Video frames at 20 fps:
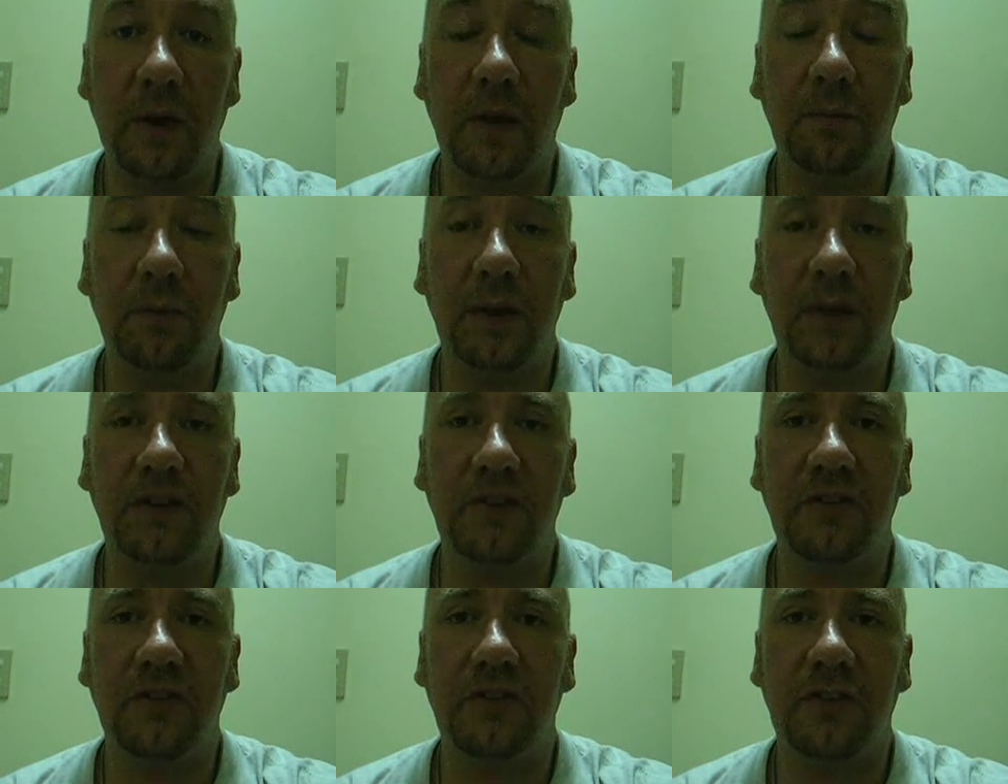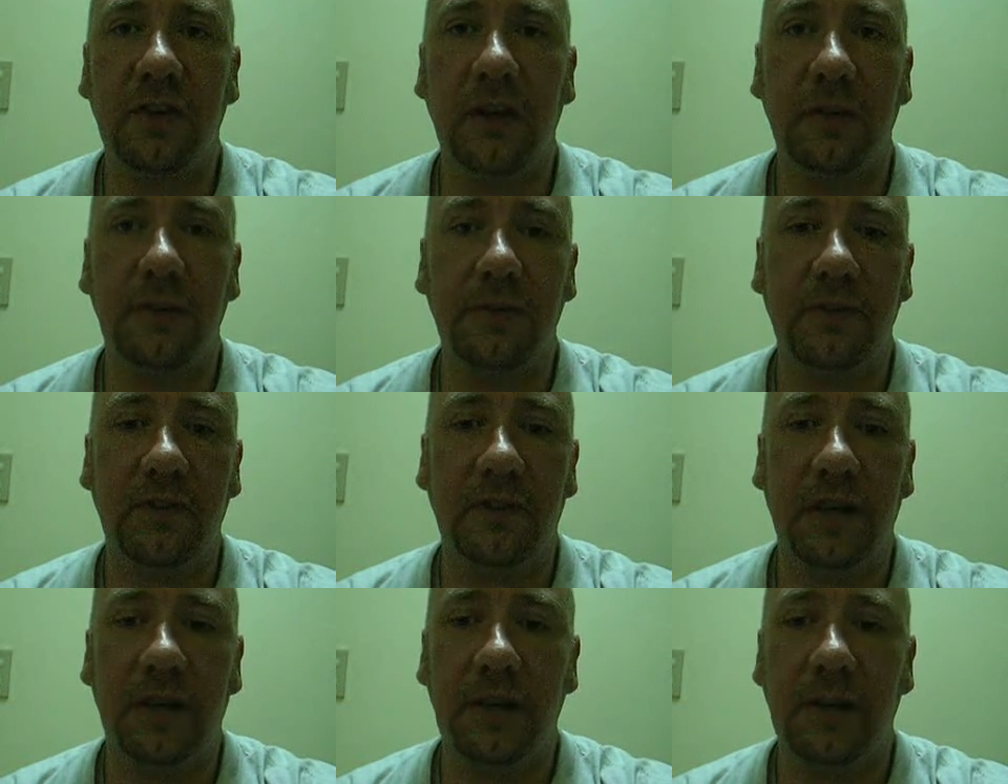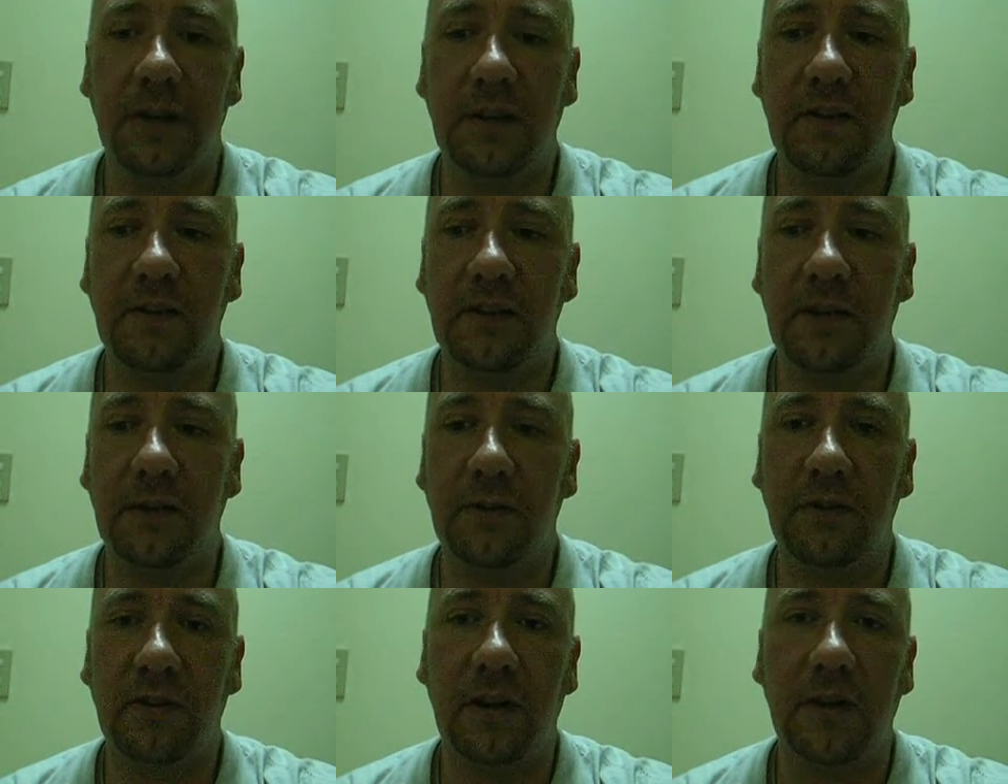which I've stayed at this hotel